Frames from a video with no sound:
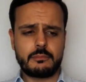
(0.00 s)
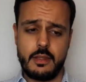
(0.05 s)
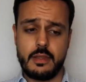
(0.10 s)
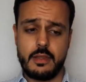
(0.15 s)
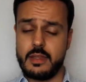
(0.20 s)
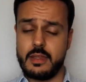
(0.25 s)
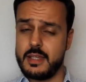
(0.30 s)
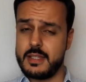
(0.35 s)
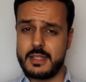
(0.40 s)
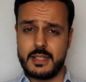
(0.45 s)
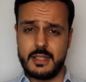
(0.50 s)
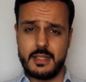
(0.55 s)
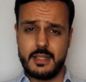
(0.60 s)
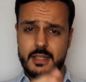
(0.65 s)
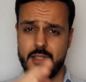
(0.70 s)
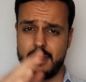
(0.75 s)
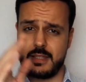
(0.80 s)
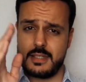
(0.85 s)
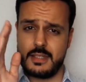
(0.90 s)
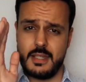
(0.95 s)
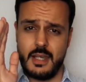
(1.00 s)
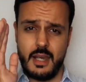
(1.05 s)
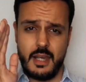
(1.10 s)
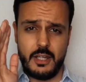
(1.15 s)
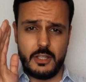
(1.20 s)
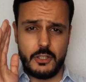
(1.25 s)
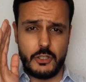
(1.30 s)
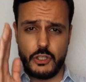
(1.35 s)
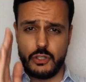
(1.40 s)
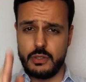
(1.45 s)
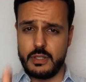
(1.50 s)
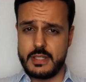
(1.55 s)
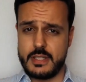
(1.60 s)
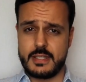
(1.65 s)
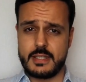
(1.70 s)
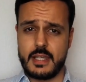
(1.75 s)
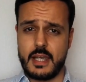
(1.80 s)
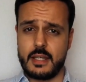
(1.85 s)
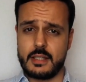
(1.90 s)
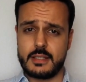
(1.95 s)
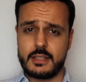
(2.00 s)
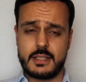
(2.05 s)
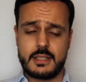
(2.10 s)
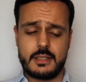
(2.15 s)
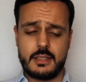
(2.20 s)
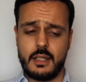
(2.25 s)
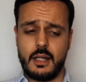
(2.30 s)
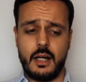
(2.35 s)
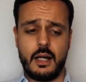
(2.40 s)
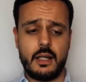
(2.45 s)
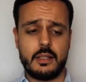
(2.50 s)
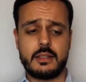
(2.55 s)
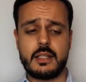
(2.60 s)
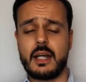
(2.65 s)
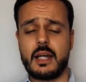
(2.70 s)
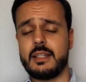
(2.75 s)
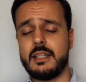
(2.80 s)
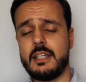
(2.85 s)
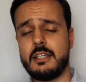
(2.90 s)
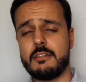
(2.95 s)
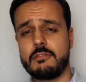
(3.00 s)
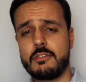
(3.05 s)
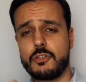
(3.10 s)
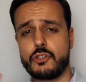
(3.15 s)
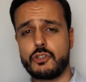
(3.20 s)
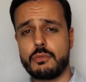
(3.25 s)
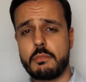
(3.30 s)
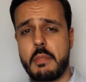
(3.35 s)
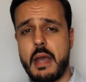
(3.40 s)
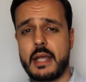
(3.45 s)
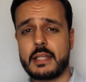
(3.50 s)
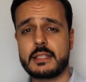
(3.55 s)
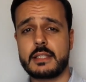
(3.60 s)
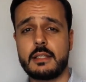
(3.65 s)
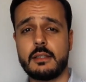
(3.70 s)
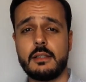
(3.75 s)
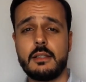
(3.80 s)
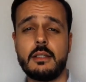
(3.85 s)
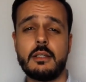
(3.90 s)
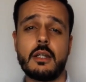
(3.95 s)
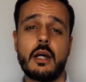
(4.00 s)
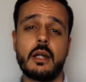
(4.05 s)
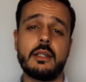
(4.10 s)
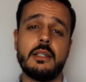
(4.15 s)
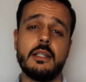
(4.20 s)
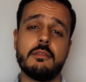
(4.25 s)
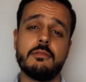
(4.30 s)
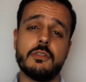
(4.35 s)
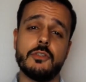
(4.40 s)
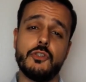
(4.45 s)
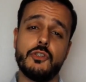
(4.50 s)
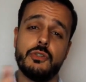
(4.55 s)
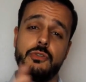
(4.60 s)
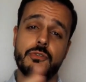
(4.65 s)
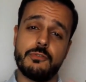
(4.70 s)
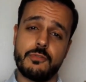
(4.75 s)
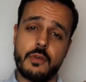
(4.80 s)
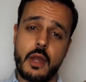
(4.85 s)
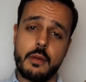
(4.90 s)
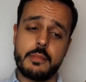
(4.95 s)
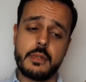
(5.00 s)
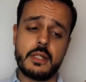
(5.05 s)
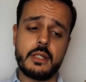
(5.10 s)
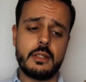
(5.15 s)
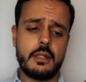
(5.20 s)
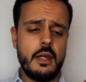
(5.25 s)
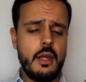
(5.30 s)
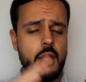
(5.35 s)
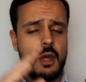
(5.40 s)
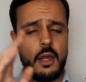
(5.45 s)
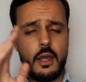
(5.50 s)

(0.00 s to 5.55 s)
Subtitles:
This is unisex, not even too masculine, not even too feminine.